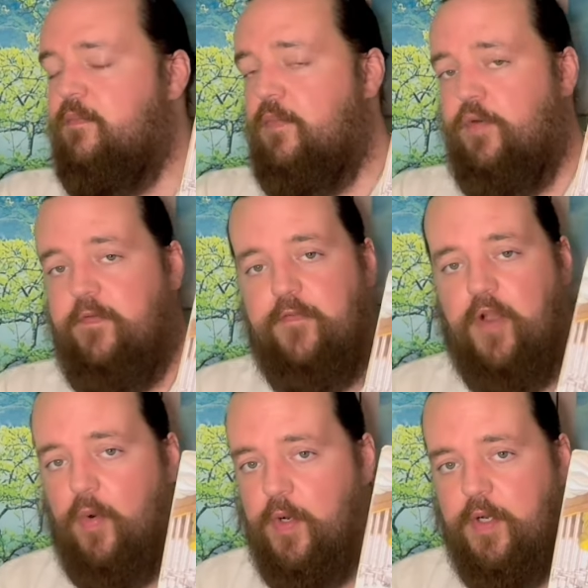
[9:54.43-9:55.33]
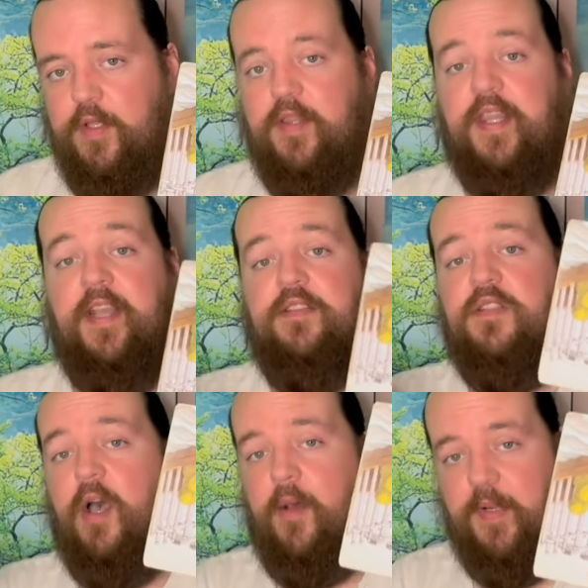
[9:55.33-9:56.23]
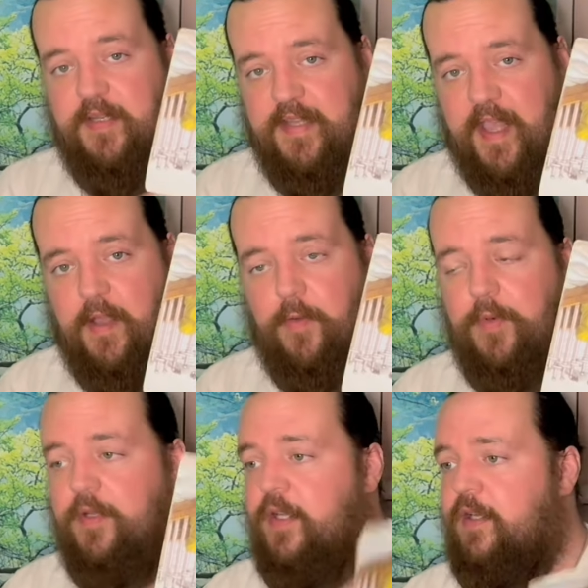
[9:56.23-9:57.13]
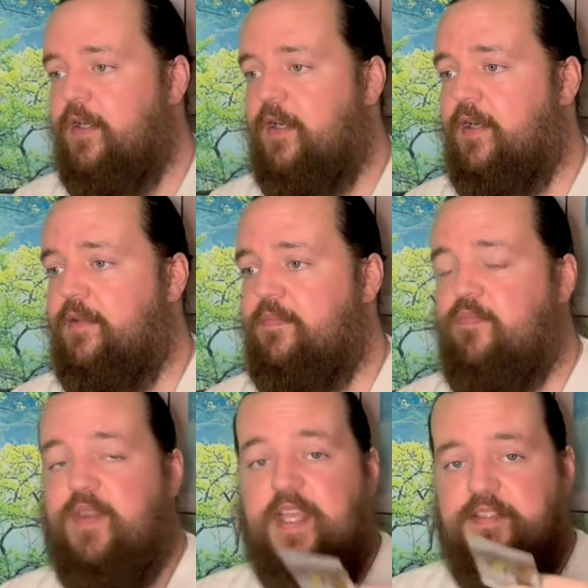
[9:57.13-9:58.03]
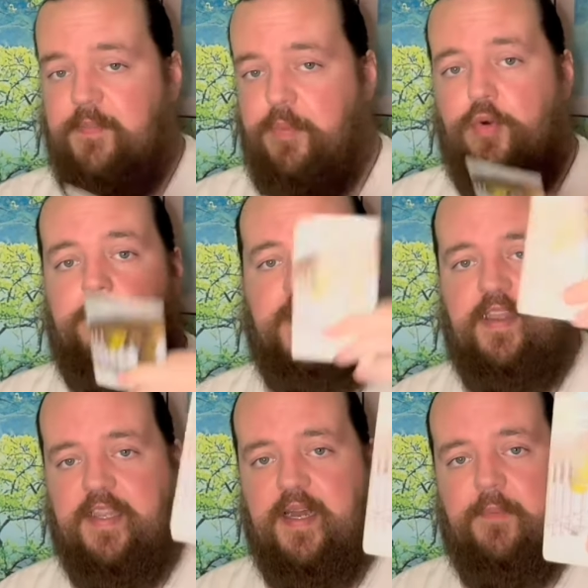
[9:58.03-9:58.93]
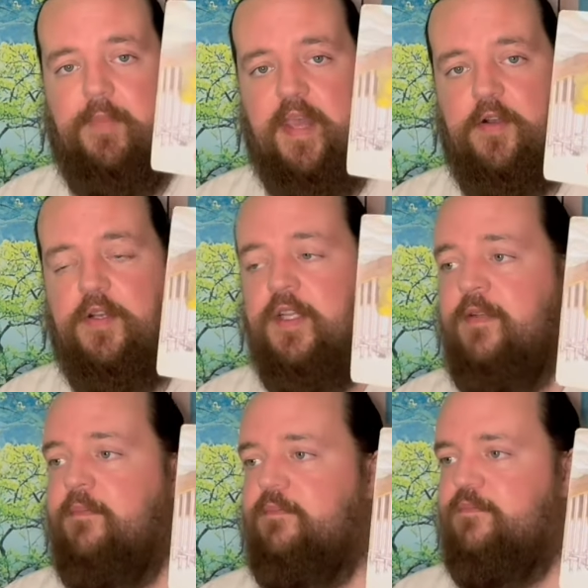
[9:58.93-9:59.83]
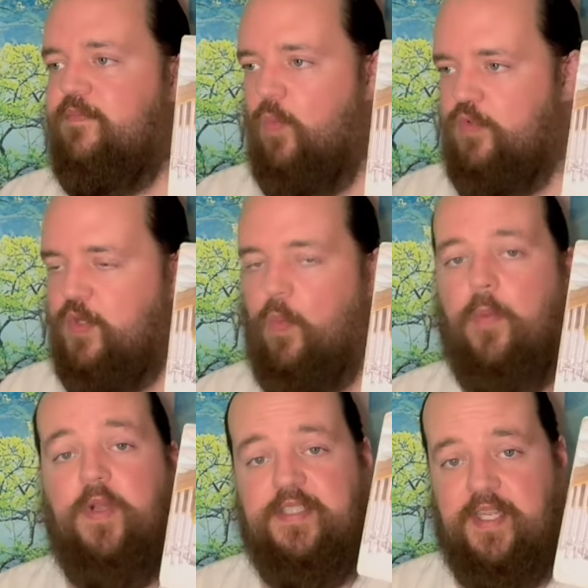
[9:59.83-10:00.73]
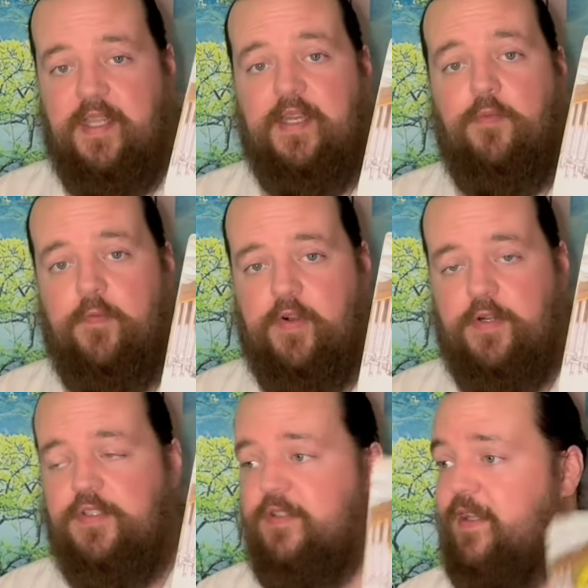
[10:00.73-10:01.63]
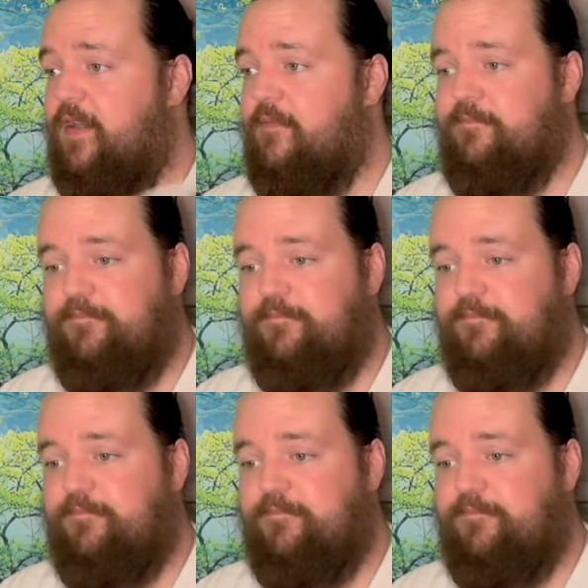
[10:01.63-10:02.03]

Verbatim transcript: moving forward, things calming down, things improving and getting better. So when we see it in reverse, like,